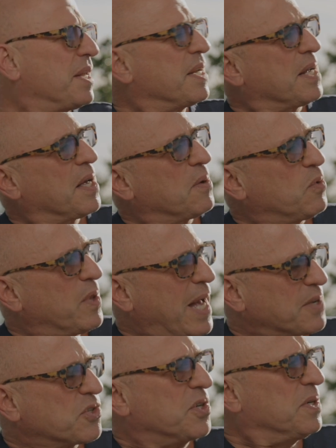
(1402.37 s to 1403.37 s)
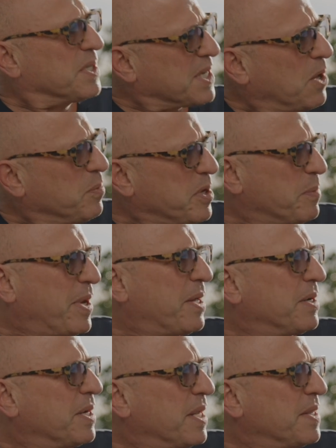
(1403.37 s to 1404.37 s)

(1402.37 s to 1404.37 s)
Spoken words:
then I will ask you to tell me about it.